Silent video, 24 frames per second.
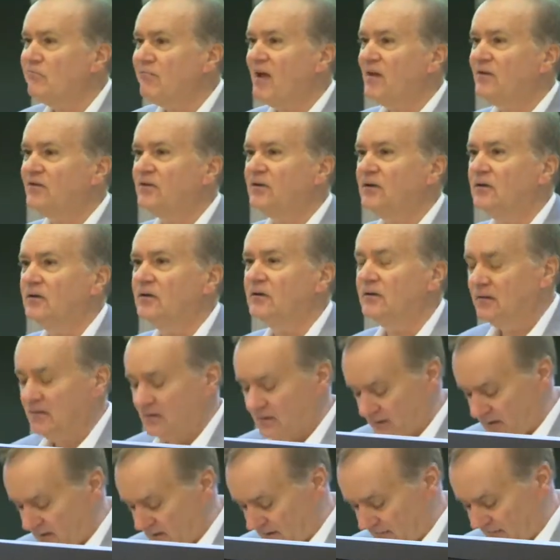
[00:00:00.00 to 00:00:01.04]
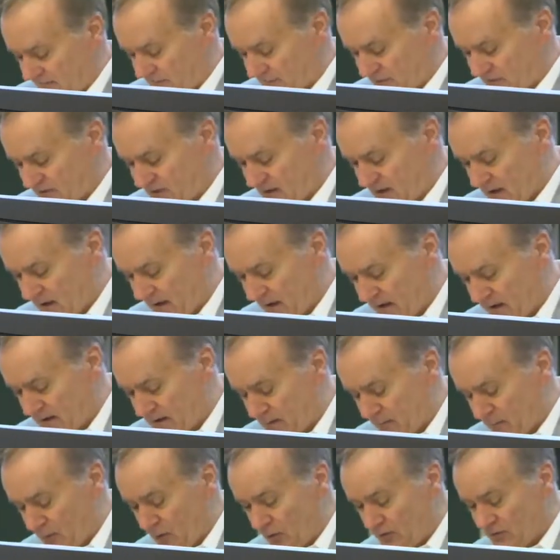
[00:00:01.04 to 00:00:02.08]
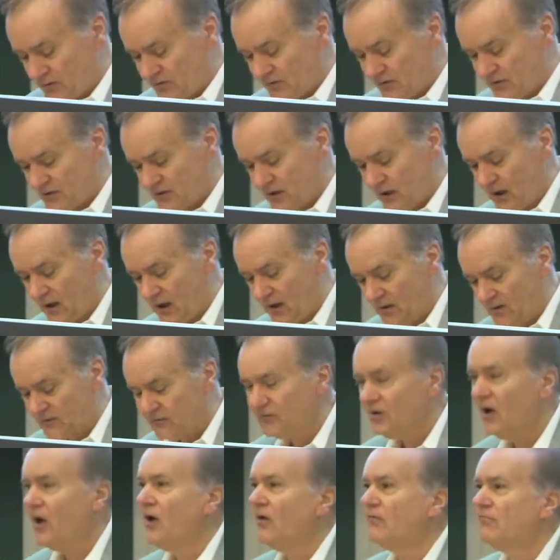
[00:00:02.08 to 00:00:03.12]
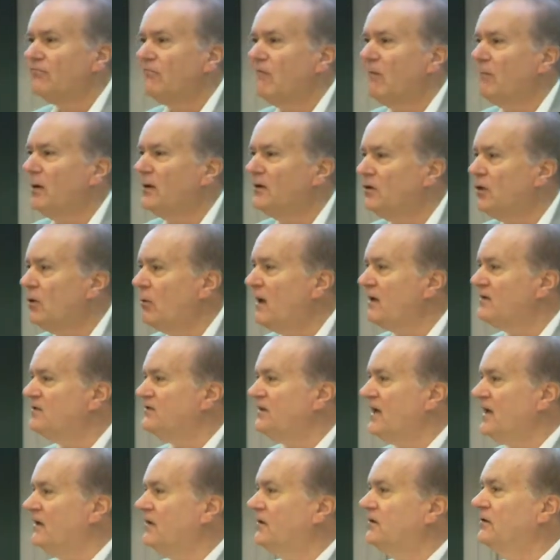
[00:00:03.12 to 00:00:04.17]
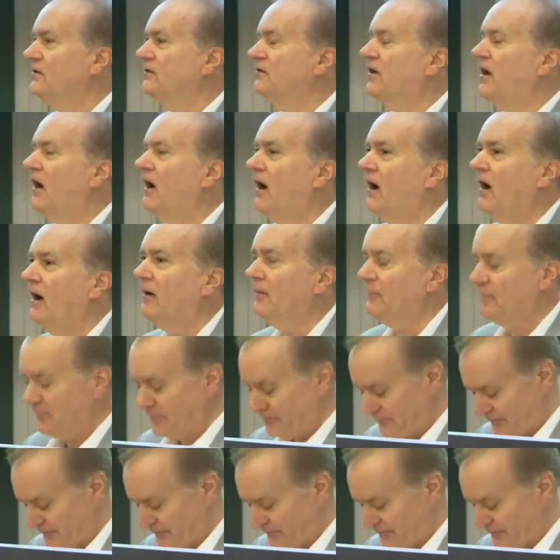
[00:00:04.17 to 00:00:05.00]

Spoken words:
arrested for stealing emergency tires from a US senator's car.